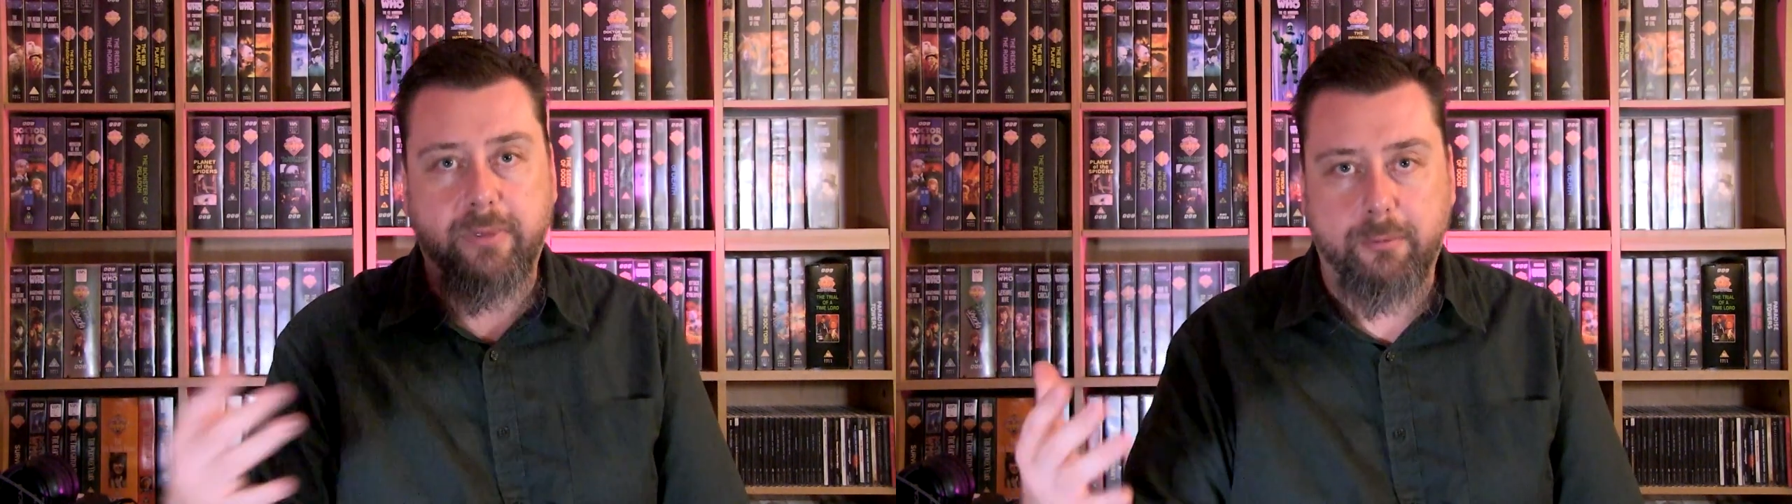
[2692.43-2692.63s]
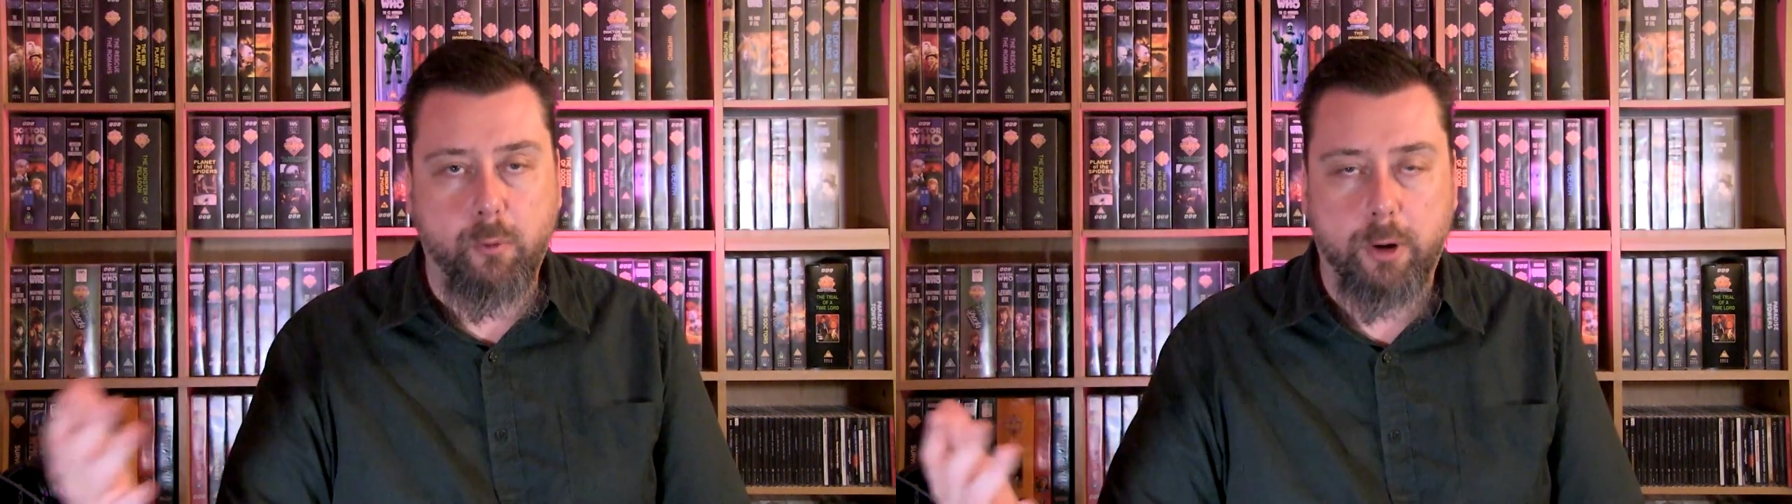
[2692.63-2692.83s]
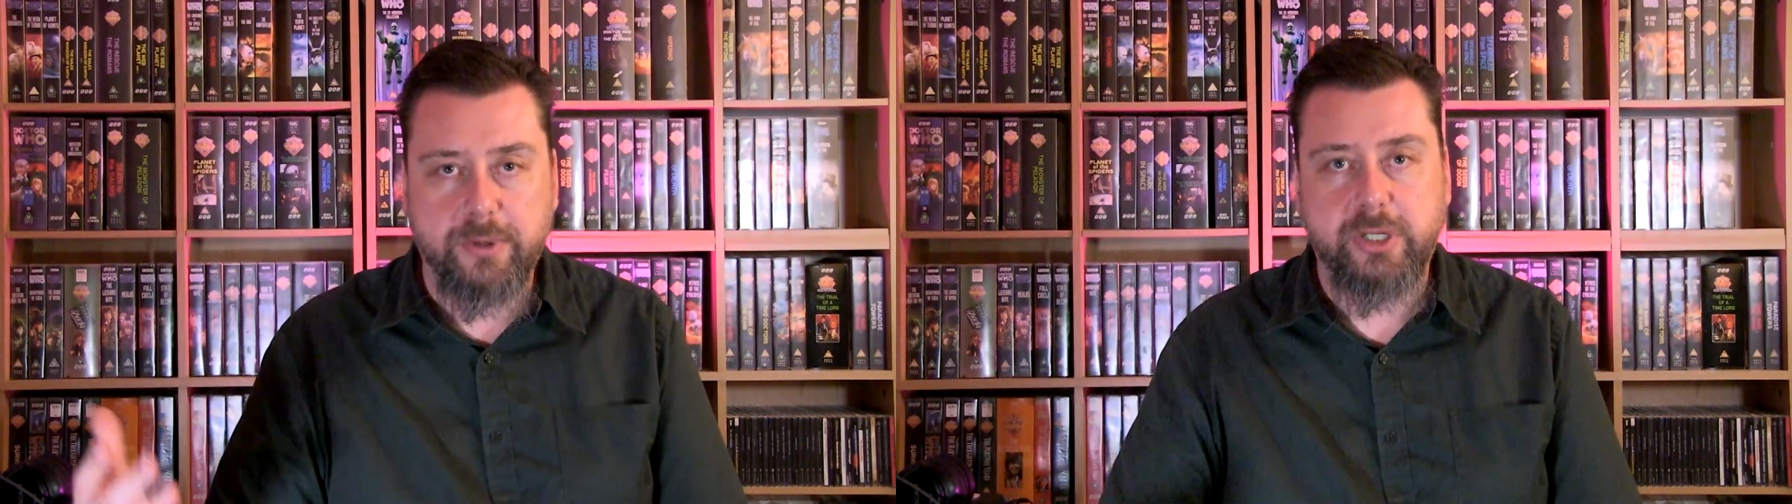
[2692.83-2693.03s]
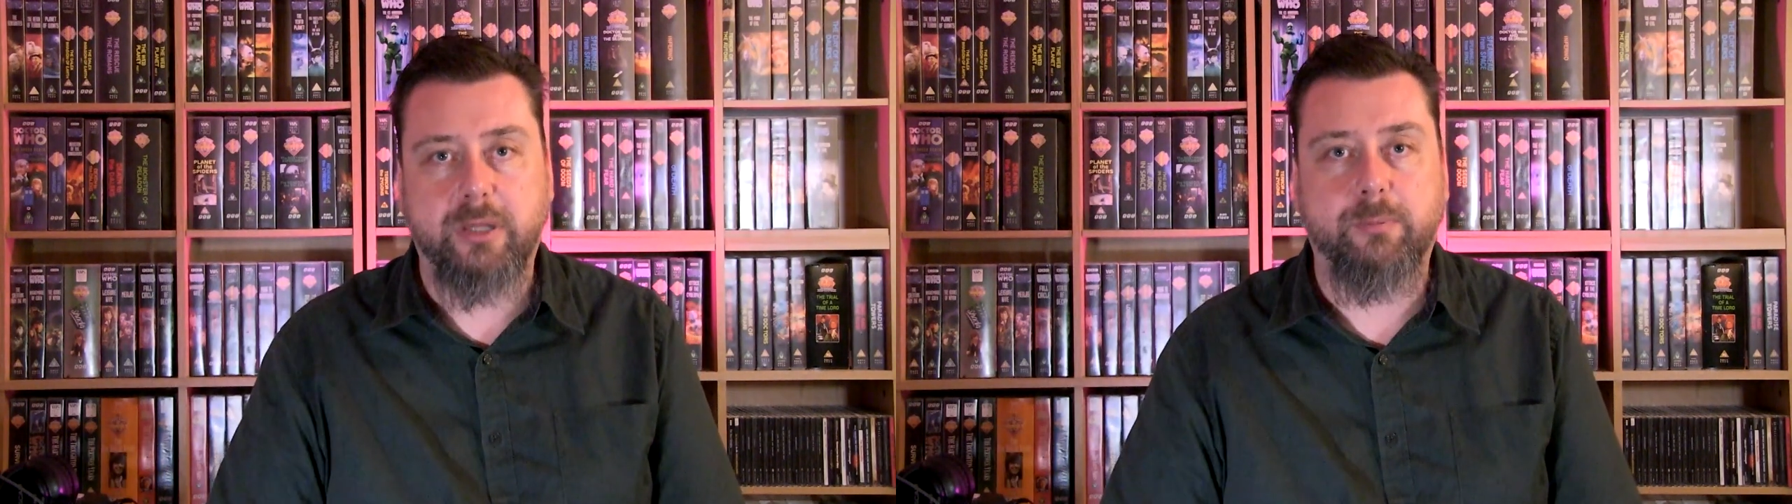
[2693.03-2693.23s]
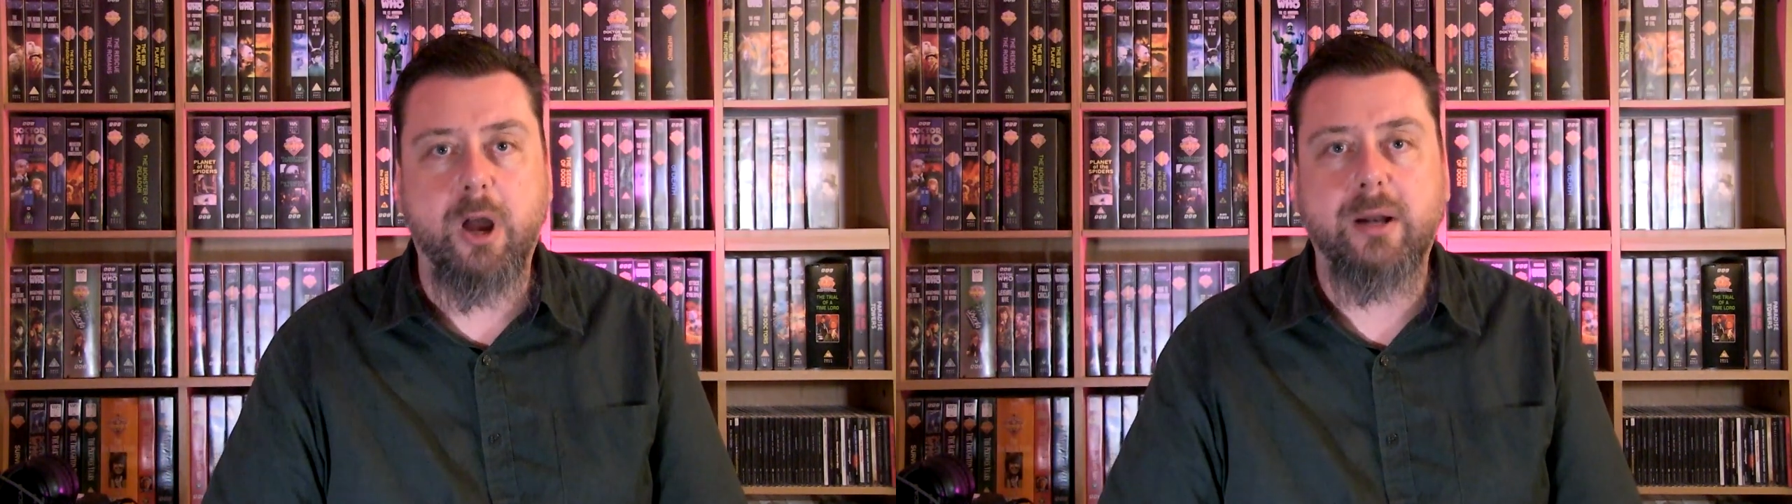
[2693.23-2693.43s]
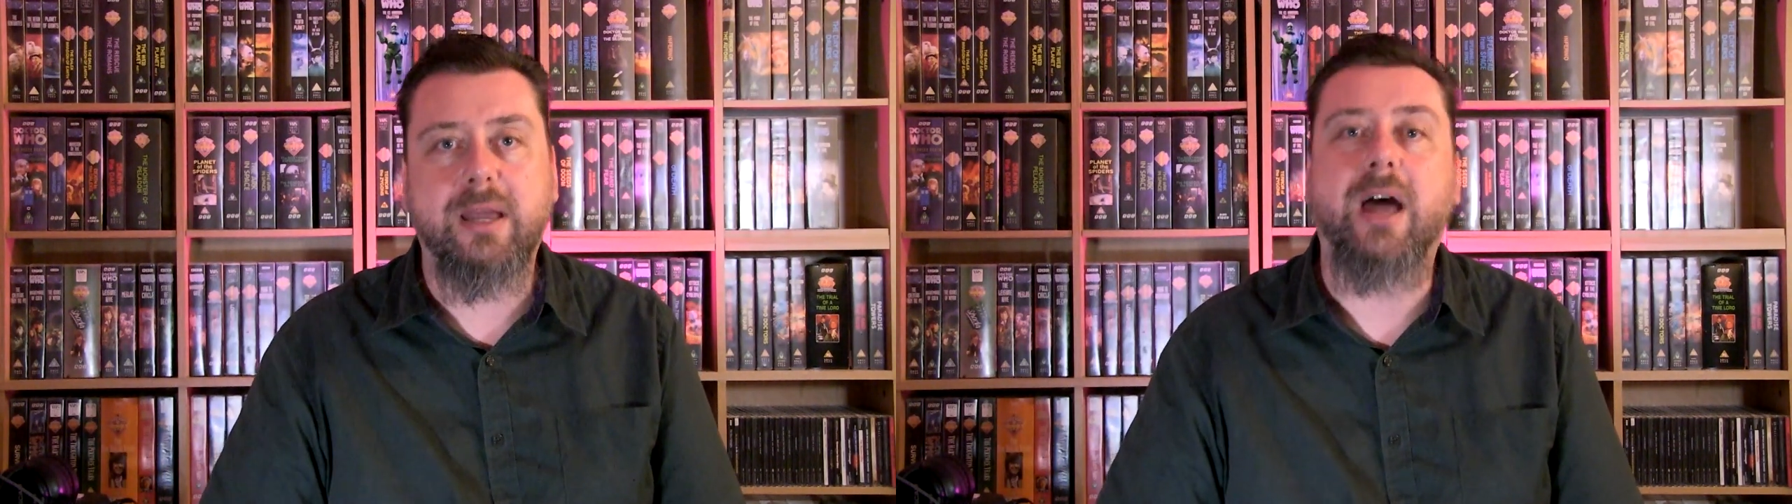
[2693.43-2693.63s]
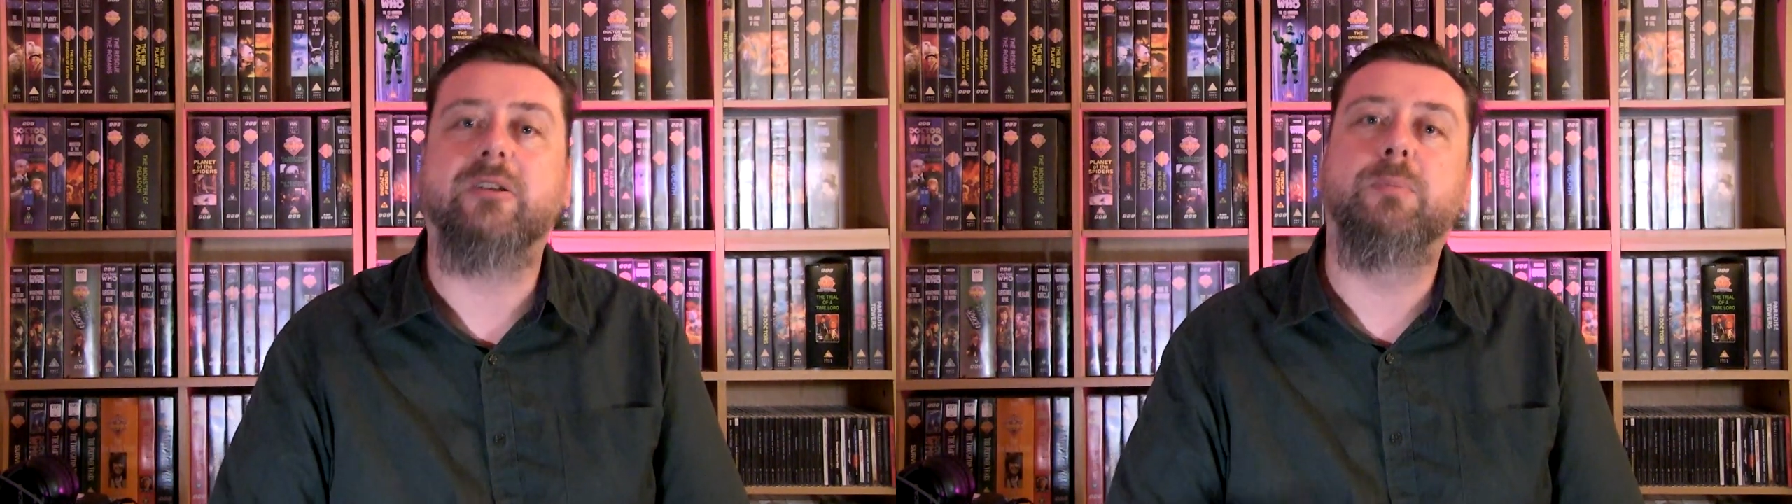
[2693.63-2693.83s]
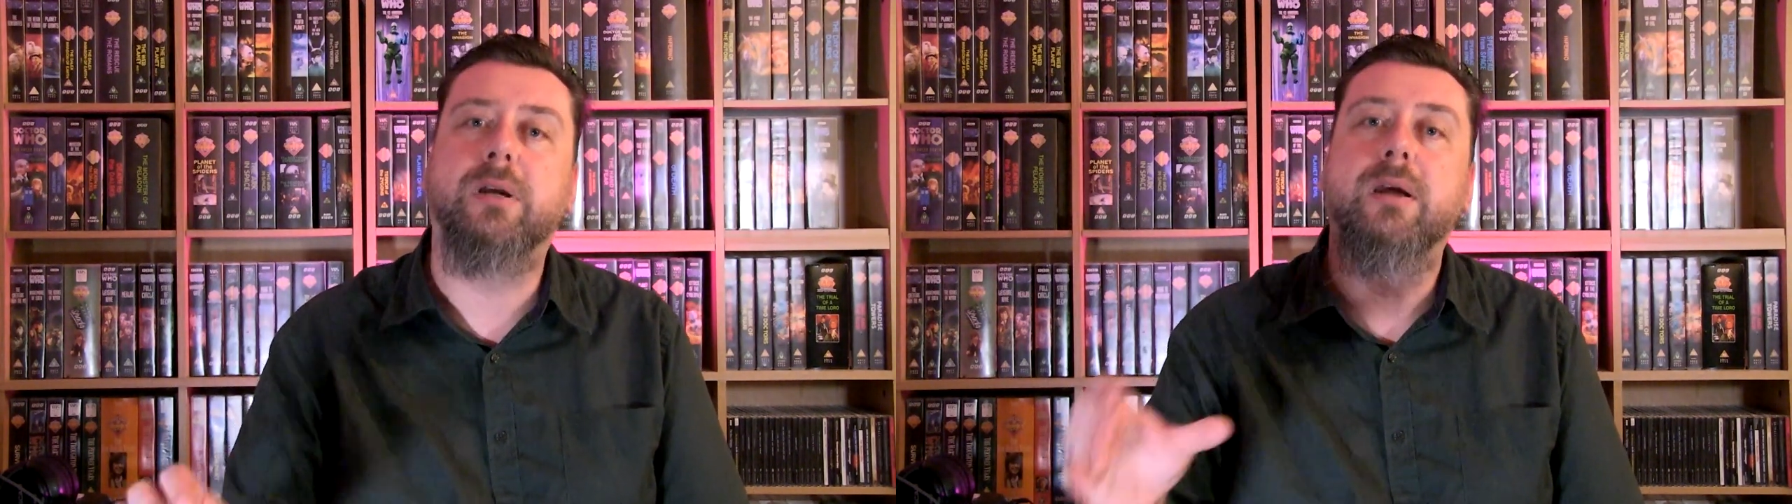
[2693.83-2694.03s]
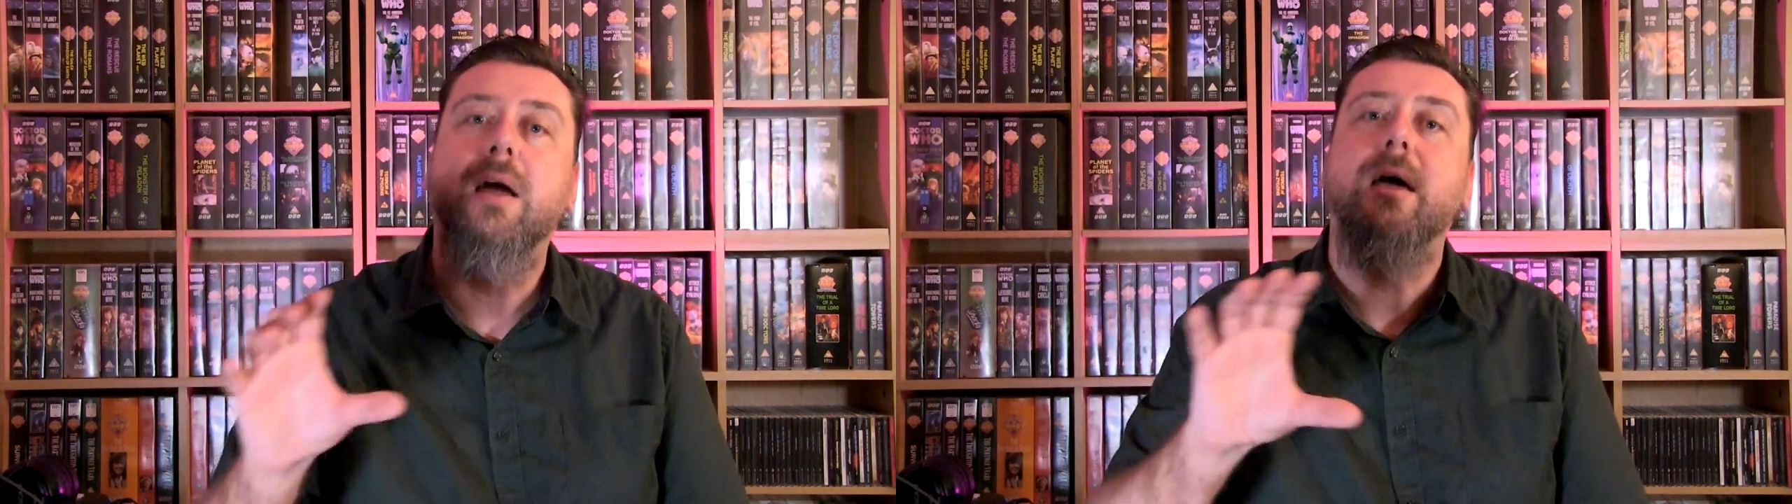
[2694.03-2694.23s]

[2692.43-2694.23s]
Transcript: the war machines broadcast but